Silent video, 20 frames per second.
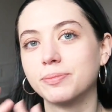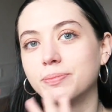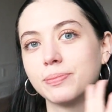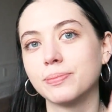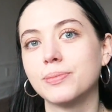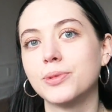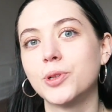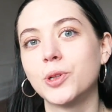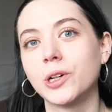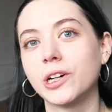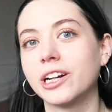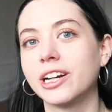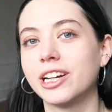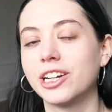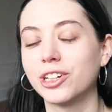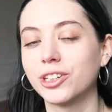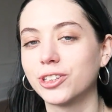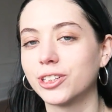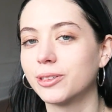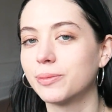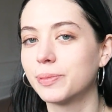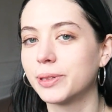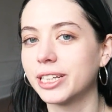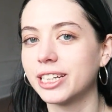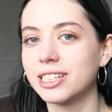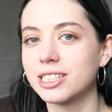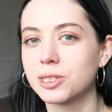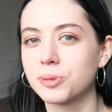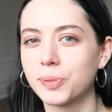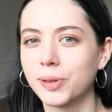more in a good
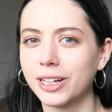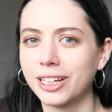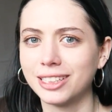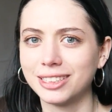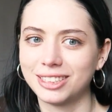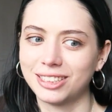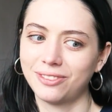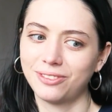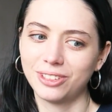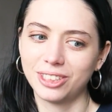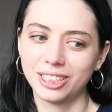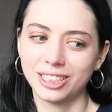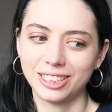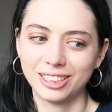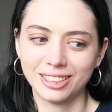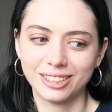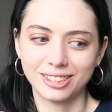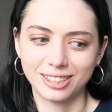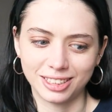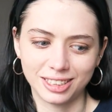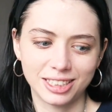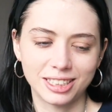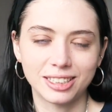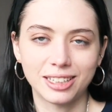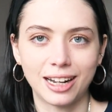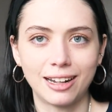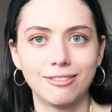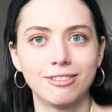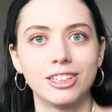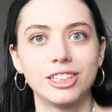place, but I definitely still
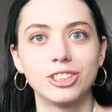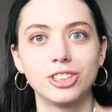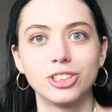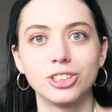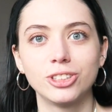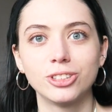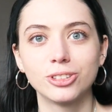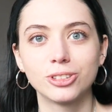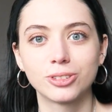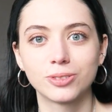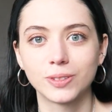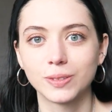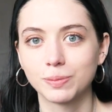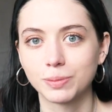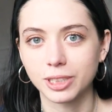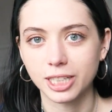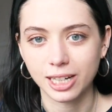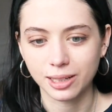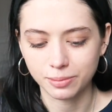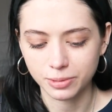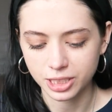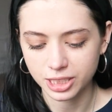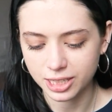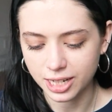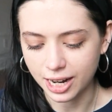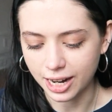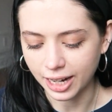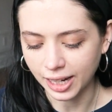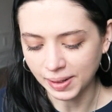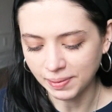have issues from time to
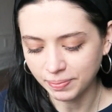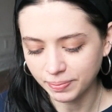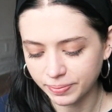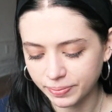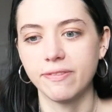time.